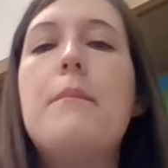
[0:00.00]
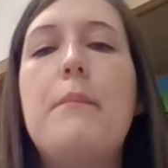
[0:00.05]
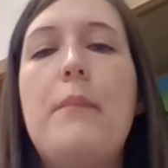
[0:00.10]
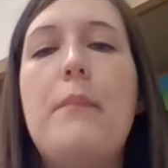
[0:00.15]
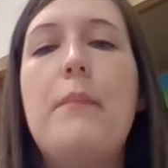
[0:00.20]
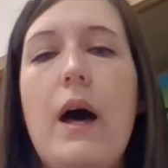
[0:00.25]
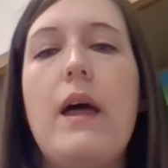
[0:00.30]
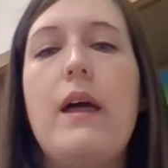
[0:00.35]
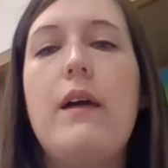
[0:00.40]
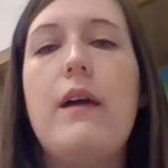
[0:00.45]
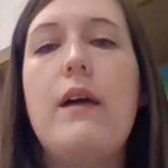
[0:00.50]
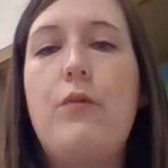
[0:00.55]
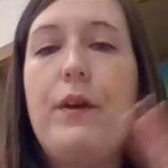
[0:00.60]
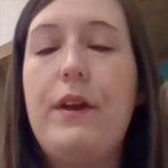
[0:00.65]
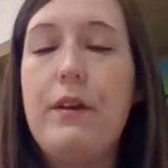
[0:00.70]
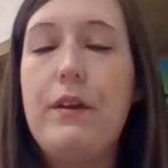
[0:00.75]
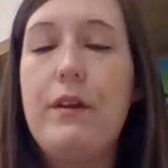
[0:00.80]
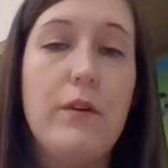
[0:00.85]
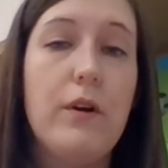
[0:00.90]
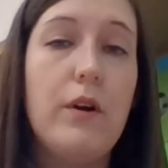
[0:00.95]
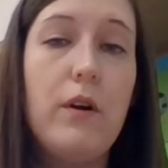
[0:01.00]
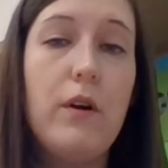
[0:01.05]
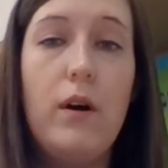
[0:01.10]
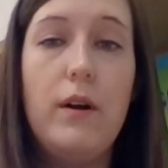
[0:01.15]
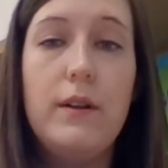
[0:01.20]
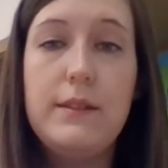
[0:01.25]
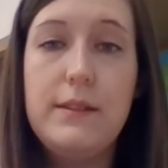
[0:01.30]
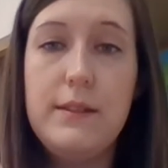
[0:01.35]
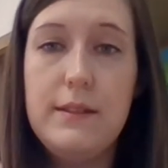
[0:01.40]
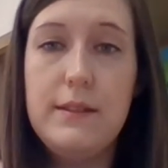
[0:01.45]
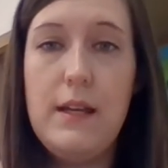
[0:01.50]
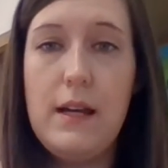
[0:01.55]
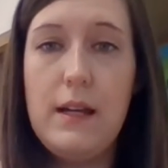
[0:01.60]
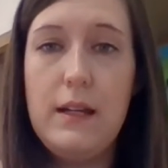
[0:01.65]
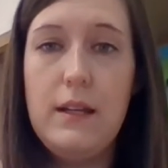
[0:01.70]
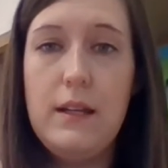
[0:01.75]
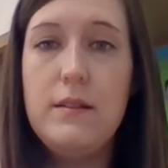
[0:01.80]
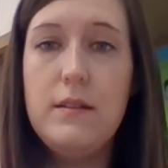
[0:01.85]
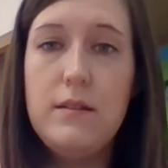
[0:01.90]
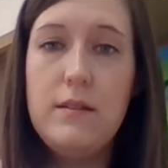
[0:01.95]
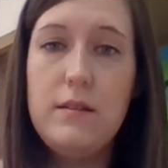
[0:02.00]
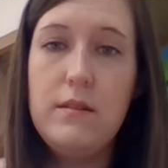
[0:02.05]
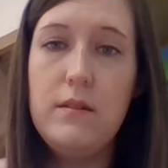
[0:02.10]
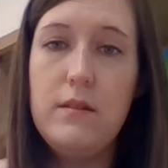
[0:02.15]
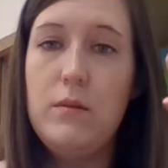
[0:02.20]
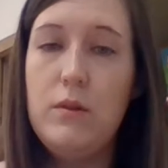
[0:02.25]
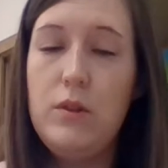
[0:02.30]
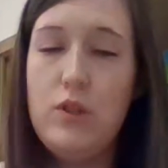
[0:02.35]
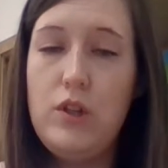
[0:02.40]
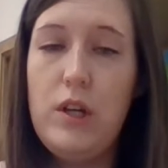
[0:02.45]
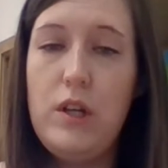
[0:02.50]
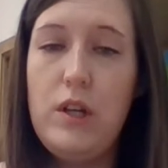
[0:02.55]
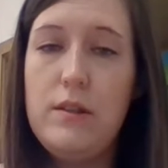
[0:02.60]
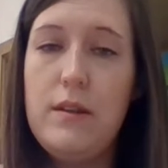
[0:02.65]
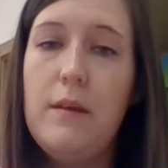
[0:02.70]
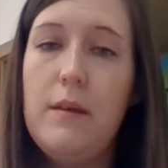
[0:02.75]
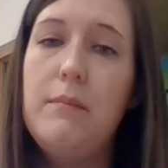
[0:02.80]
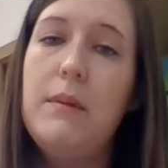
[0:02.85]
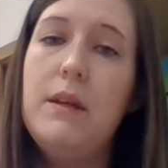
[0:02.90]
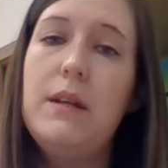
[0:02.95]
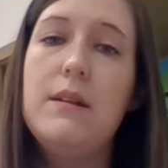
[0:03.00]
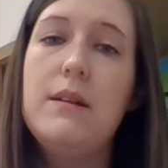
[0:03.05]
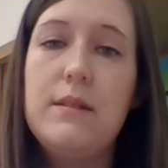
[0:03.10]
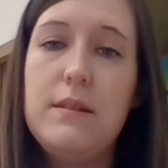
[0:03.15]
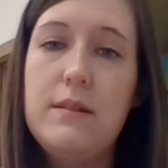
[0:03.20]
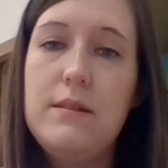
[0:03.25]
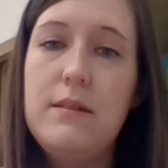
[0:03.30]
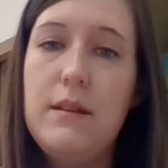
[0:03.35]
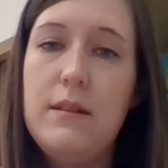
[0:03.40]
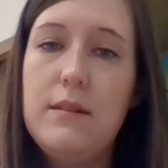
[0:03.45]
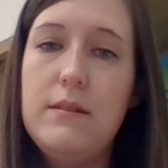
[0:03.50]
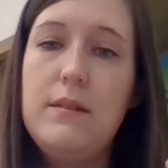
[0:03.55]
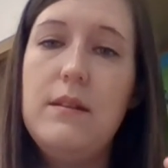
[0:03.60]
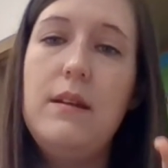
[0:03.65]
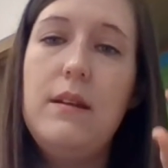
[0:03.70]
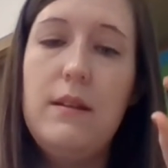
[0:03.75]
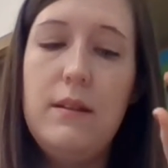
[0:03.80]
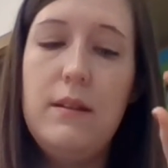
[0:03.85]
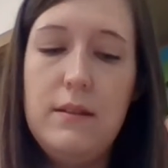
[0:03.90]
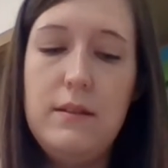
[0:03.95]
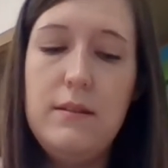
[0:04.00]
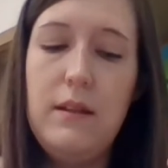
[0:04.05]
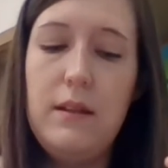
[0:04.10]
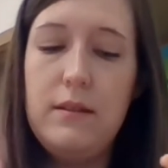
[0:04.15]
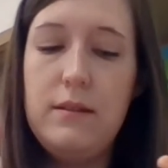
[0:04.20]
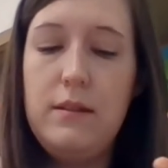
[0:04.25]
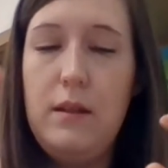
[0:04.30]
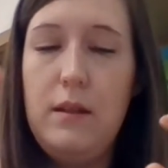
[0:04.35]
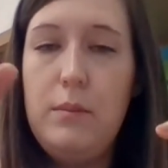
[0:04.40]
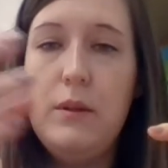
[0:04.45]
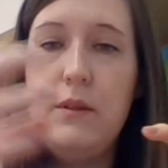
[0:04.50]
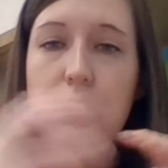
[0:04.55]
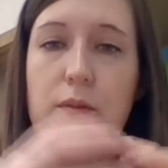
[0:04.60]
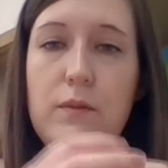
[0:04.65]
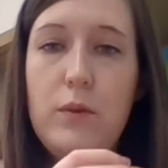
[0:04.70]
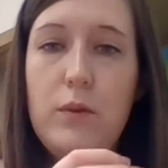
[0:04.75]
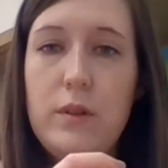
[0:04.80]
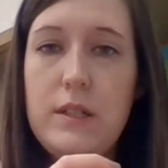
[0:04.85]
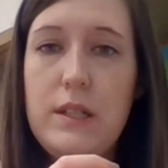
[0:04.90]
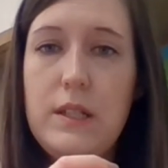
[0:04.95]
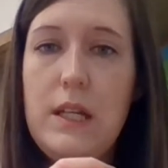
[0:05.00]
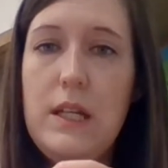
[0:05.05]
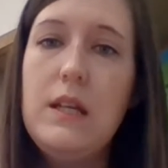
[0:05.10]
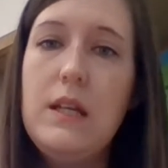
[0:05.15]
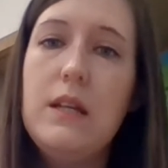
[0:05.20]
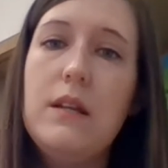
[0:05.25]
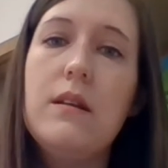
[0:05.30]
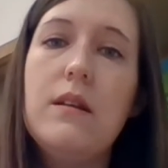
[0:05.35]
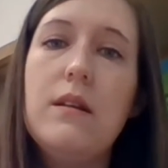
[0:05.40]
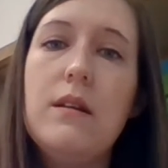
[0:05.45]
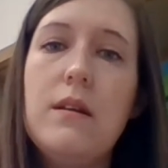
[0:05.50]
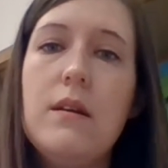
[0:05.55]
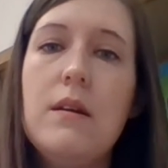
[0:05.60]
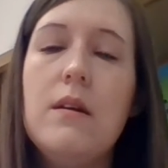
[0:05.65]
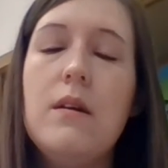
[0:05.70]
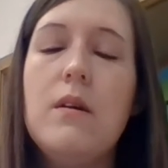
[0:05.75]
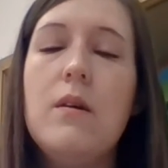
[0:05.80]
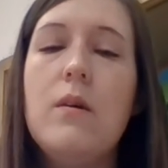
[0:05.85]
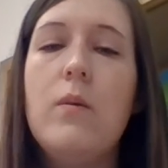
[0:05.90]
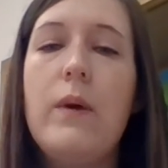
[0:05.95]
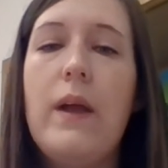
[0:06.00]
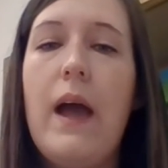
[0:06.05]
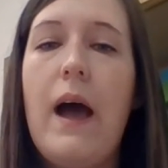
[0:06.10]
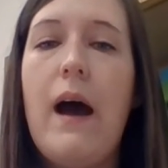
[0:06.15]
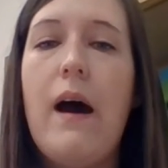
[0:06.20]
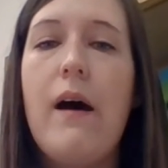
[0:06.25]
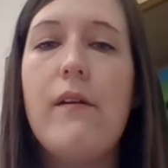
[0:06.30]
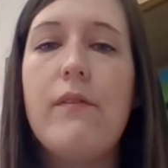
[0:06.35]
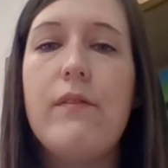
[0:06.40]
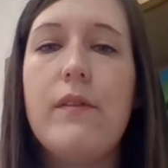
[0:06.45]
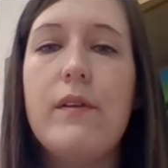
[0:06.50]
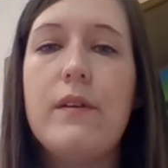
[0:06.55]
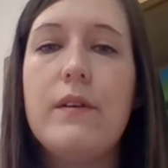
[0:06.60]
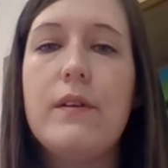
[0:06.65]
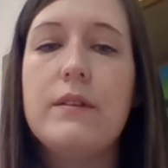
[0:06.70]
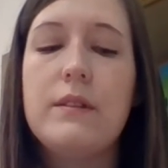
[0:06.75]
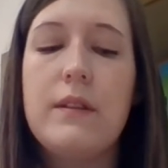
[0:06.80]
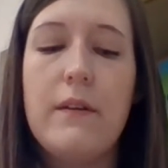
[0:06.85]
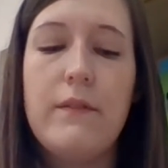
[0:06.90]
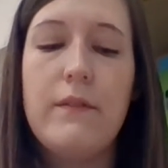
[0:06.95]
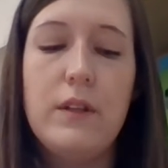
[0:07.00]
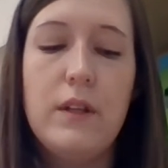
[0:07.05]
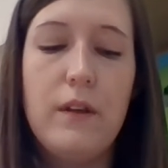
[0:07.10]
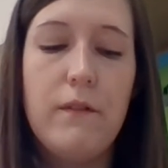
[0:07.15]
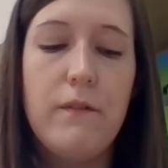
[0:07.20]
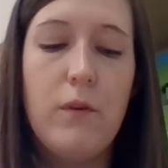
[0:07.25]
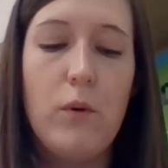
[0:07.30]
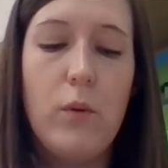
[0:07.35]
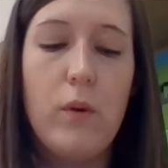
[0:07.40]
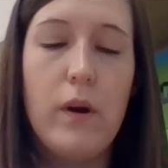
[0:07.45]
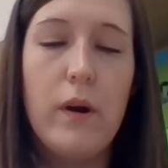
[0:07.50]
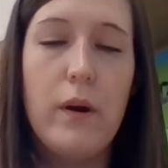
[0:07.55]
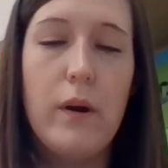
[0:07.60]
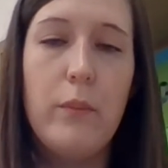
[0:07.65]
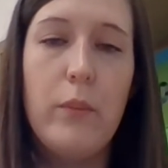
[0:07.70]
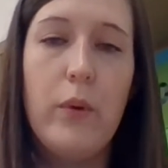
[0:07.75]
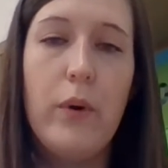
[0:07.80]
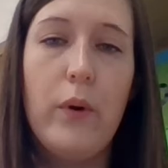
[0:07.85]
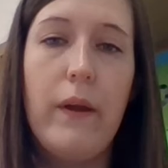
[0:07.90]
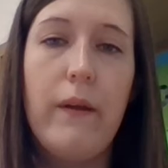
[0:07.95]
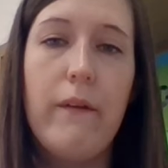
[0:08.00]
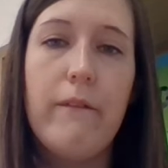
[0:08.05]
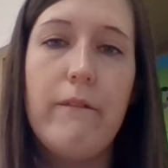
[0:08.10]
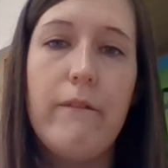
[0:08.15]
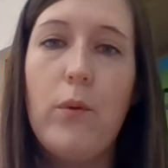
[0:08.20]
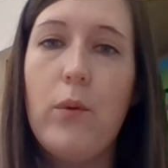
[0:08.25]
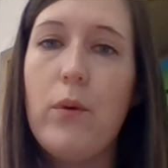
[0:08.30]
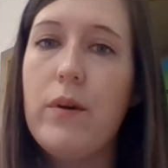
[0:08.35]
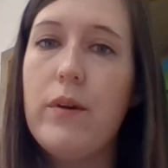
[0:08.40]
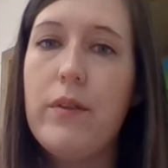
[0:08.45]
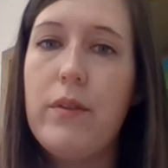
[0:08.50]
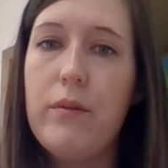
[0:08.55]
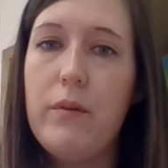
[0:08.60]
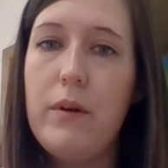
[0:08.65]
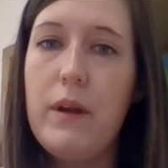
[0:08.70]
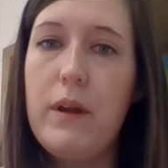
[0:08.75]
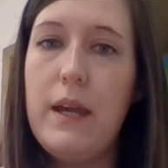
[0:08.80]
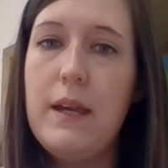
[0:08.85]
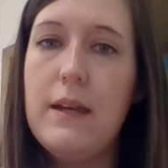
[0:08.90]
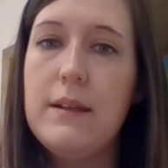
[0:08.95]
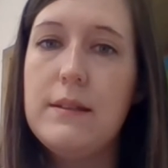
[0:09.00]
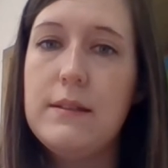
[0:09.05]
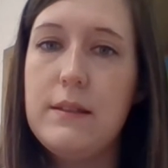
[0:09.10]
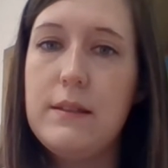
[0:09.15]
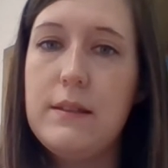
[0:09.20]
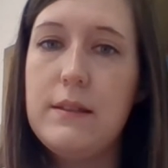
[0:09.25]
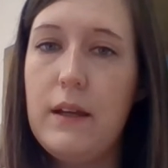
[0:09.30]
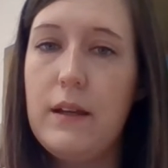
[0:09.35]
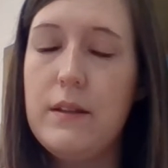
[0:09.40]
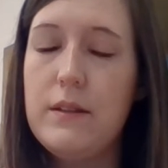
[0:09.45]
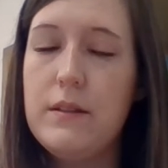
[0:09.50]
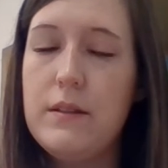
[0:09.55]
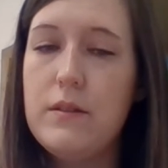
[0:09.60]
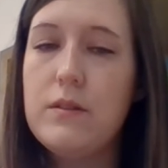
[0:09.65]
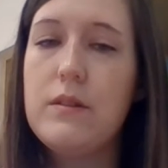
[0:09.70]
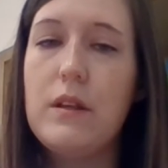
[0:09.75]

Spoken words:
But if we convert all to seconds, we change that minute to 60, 60 plus 14, we have 74.43 seconds.